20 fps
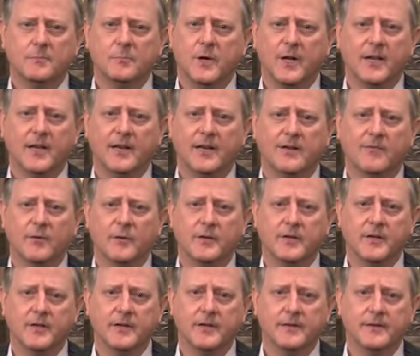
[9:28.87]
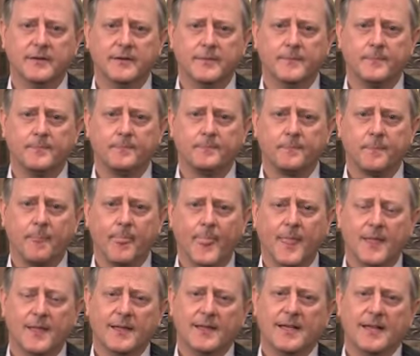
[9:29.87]
But he never did.
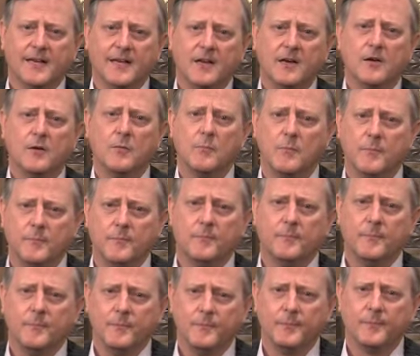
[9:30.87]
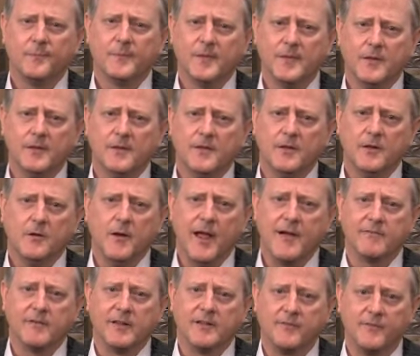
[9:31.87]
You know, your
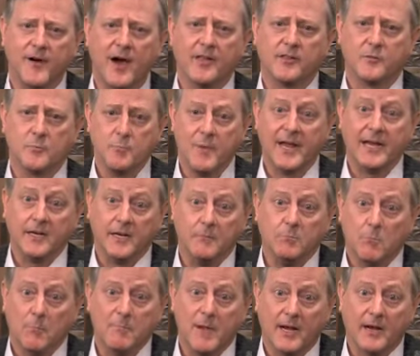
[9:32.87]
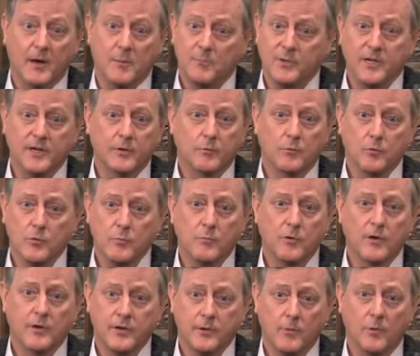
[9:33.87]
heavenly father may, may not be in the room
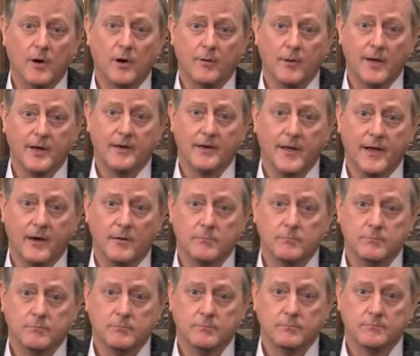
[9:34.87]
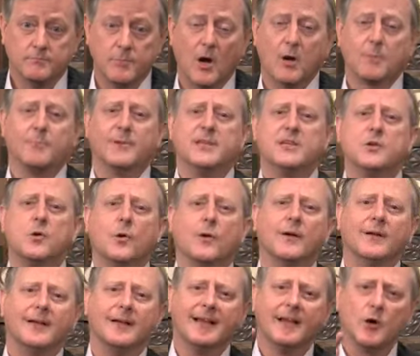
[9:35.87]
where you are right now. Pardon me,
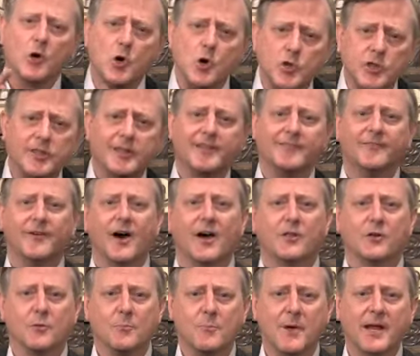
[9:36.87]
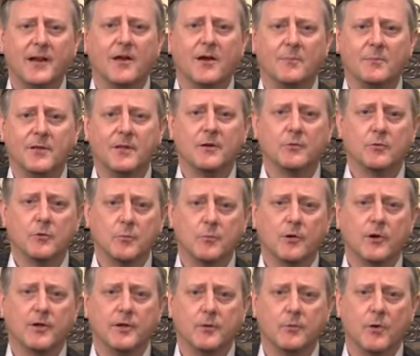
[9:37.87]
your earthly father may not be in the room
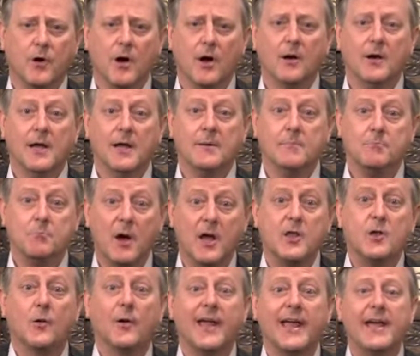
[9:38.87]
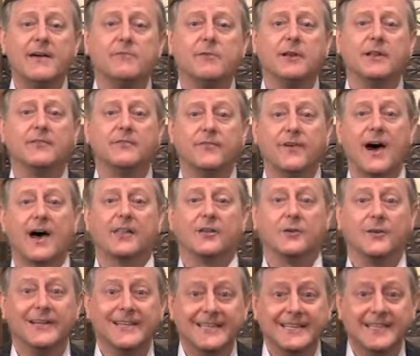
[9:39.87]
where you are, but your heavenly
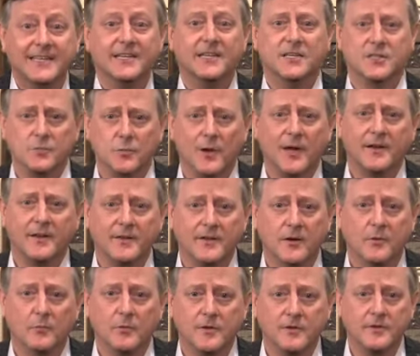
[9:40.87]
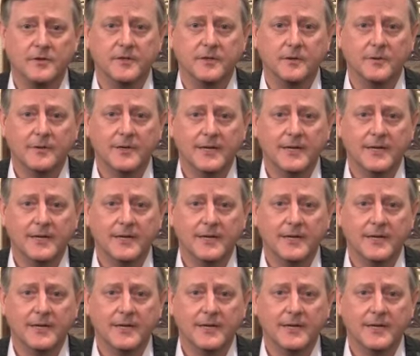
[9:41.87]
father is right there with you.